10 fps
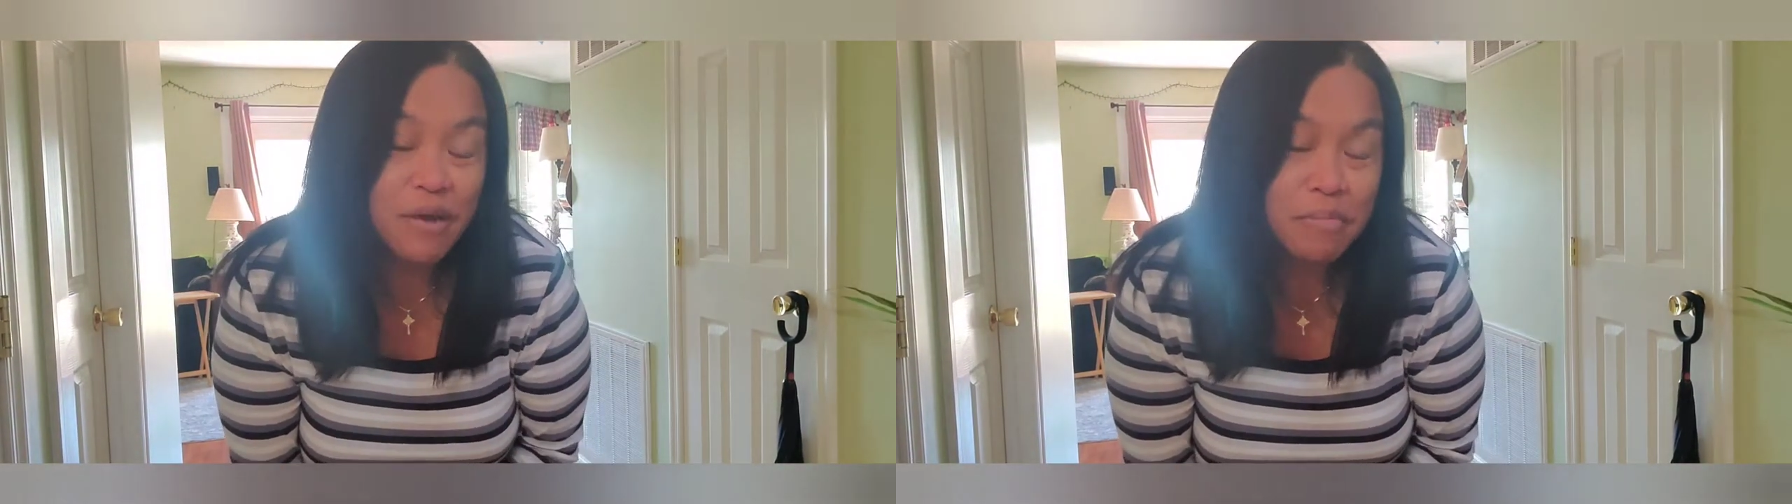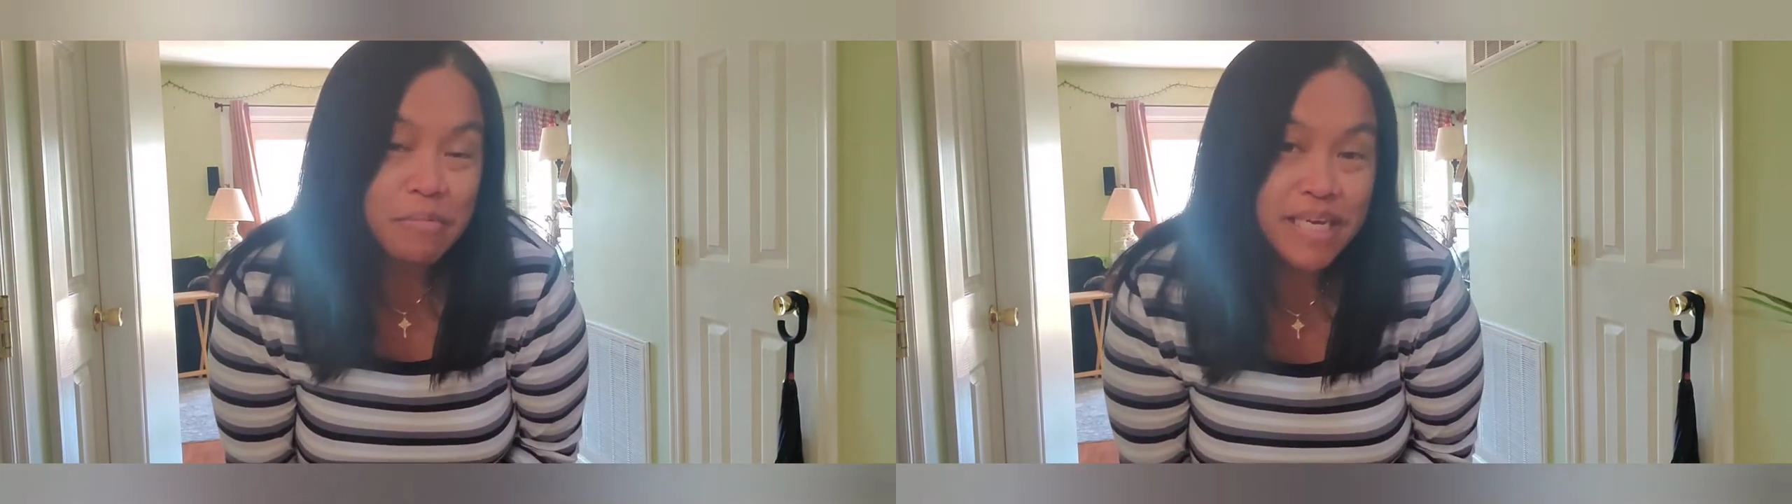
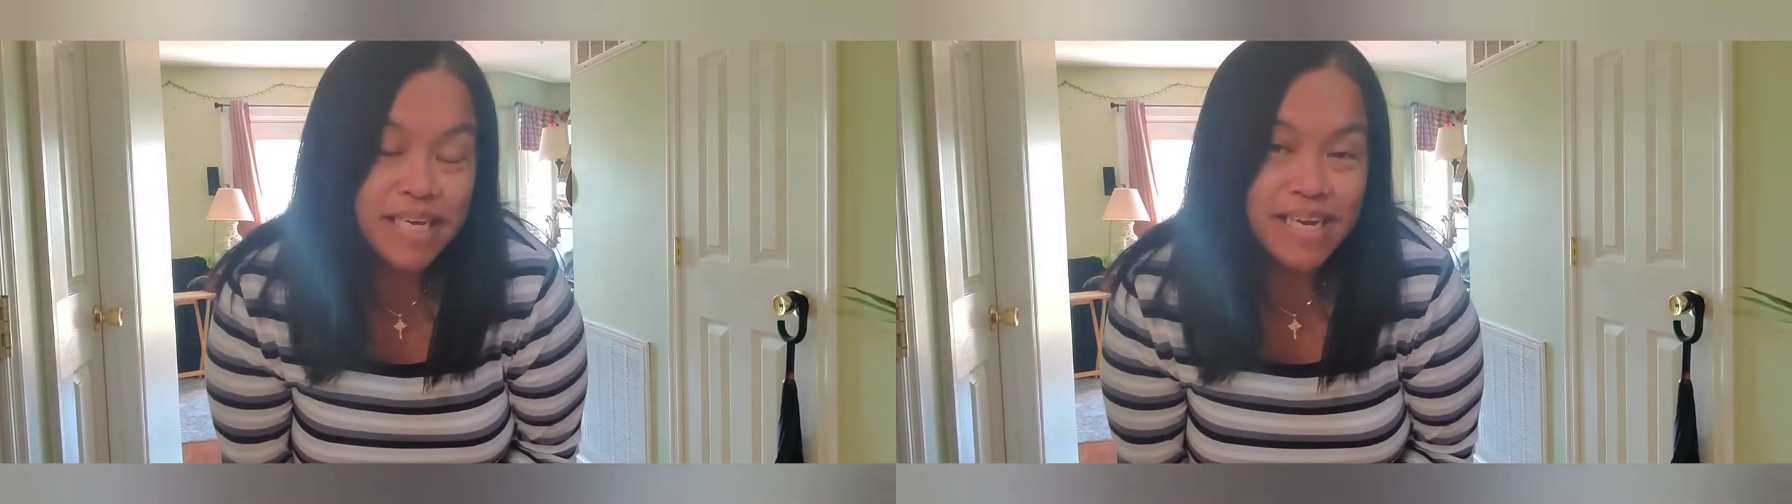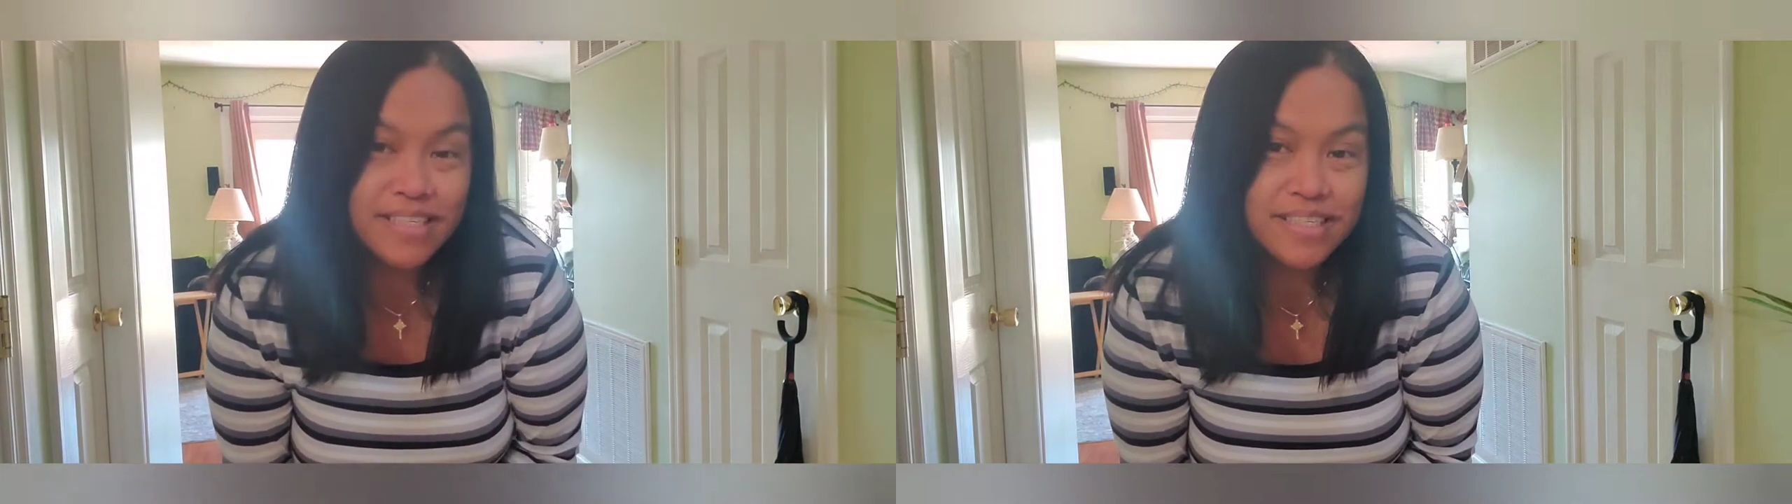
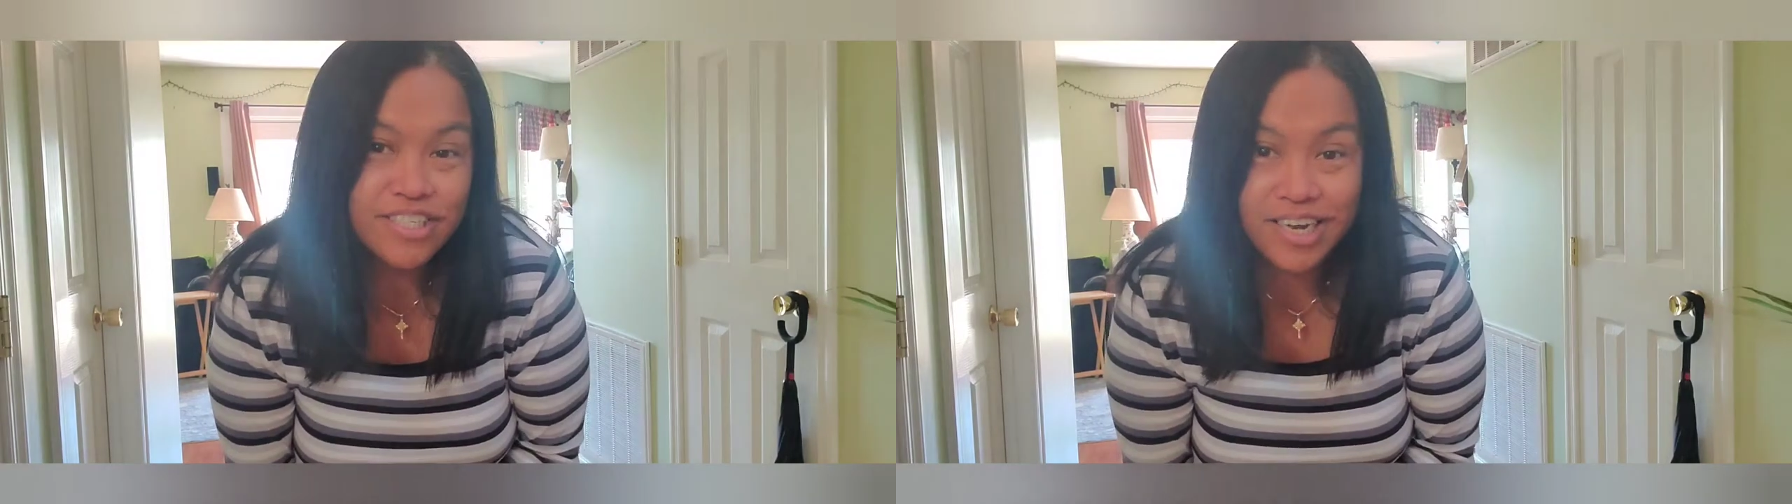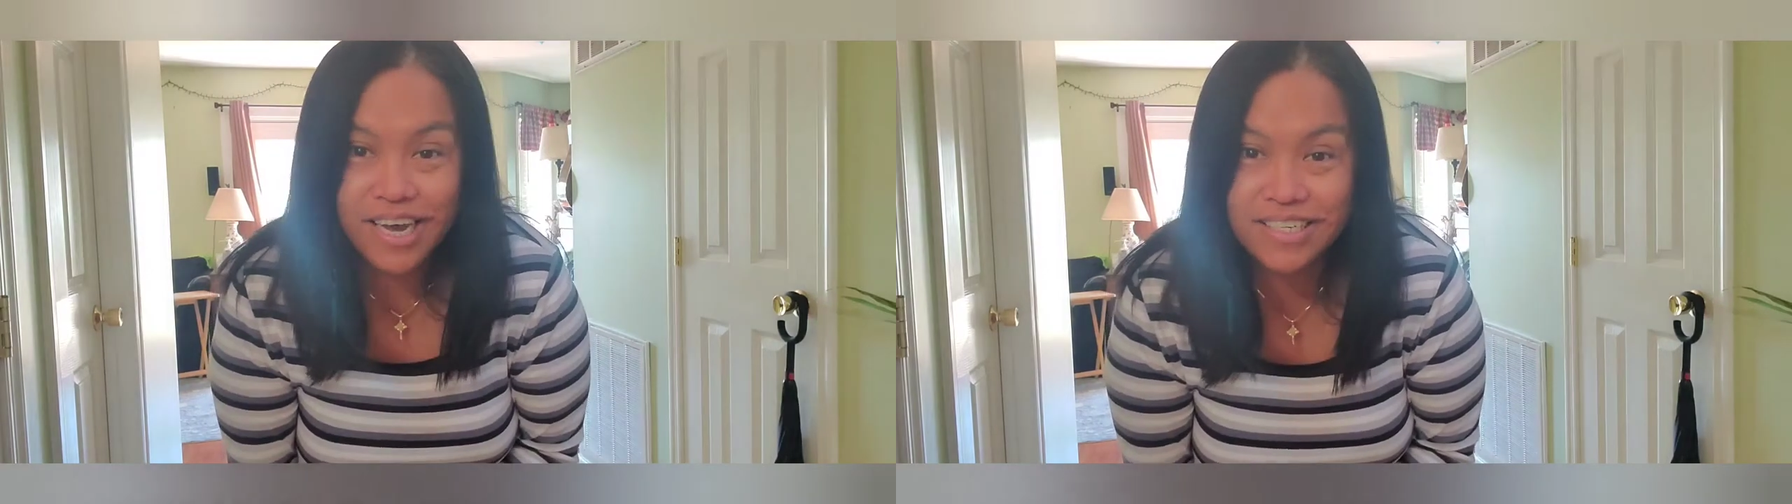completed
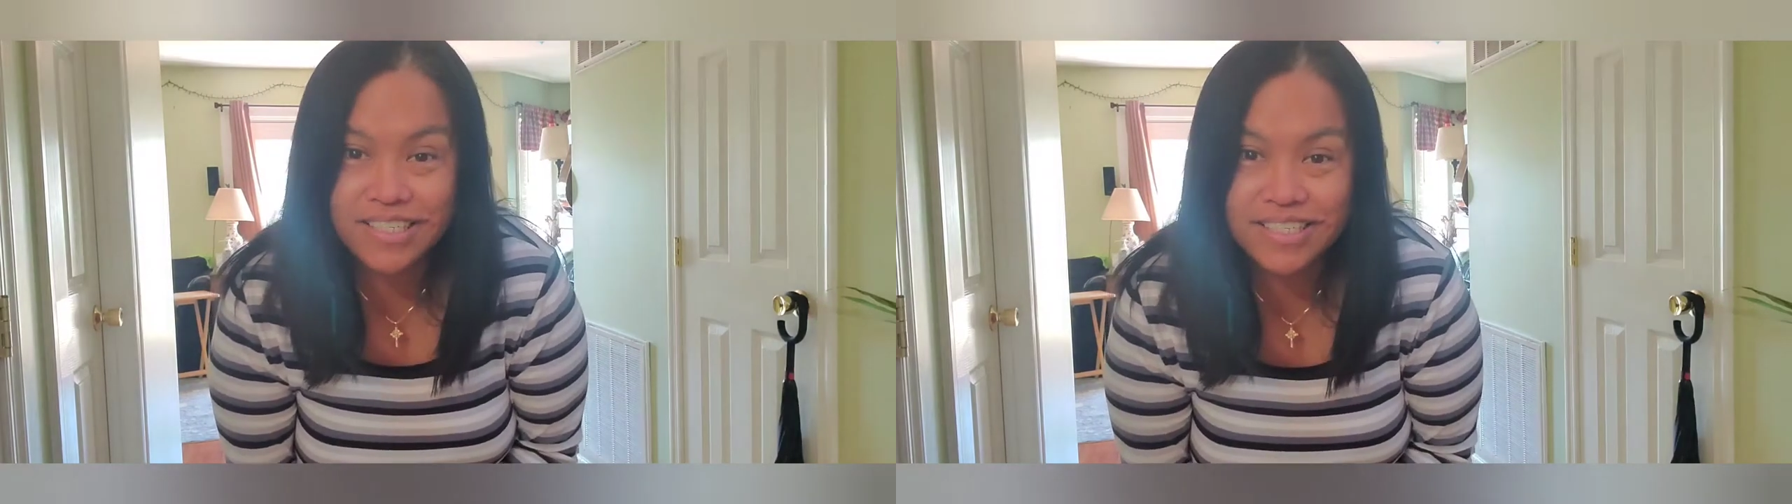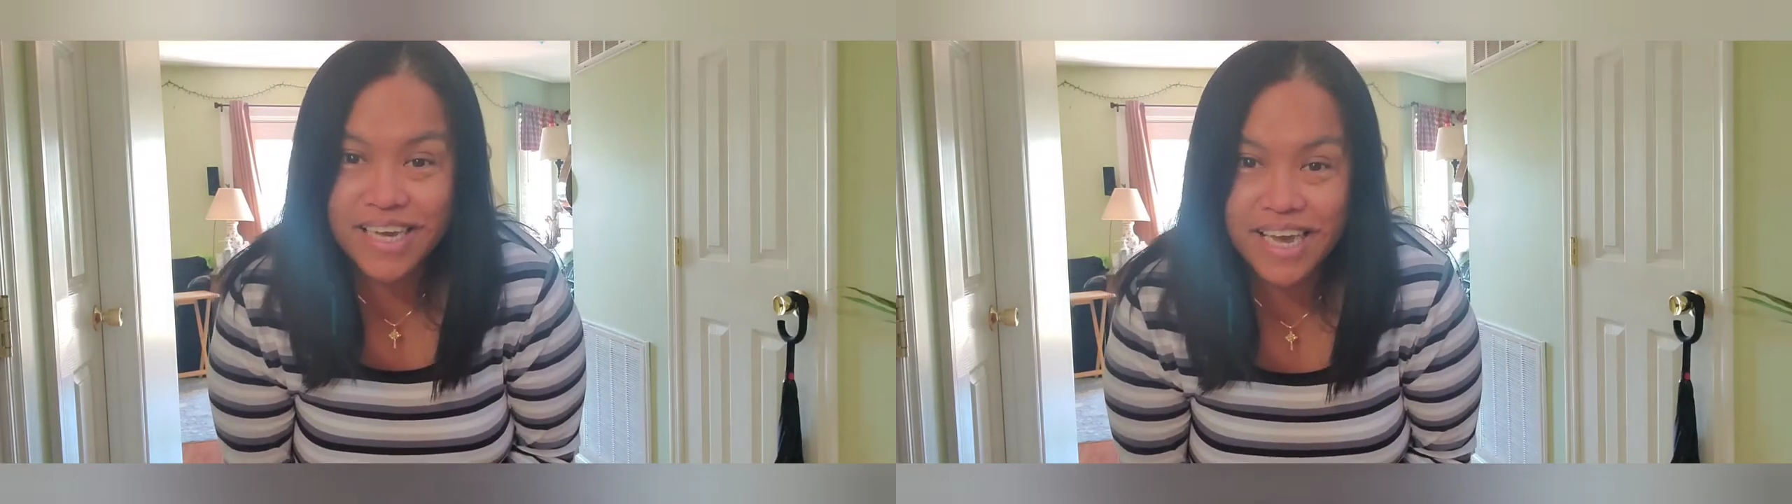just
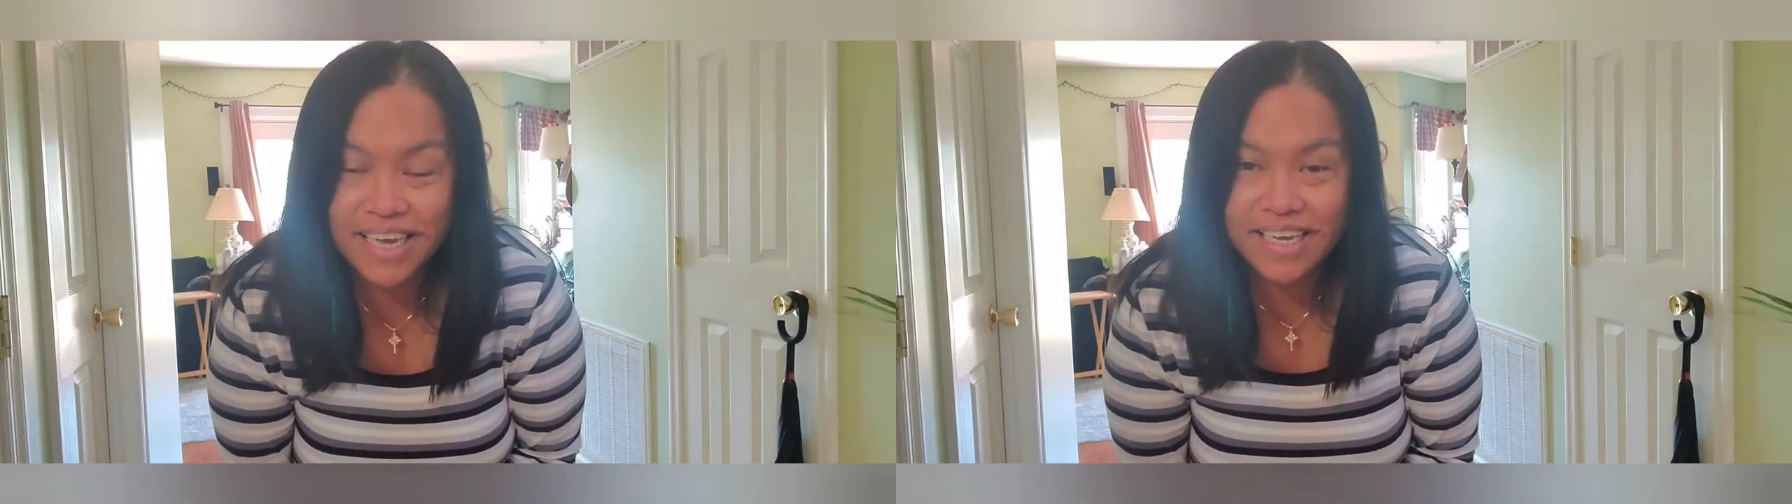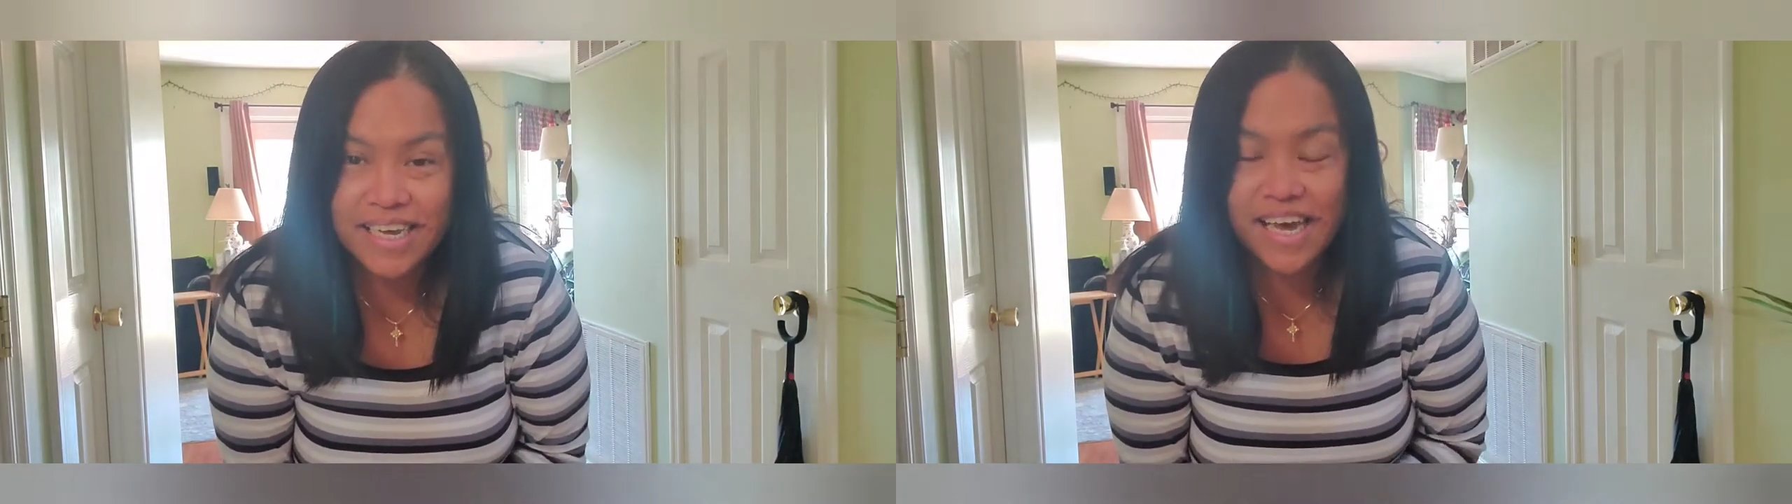today.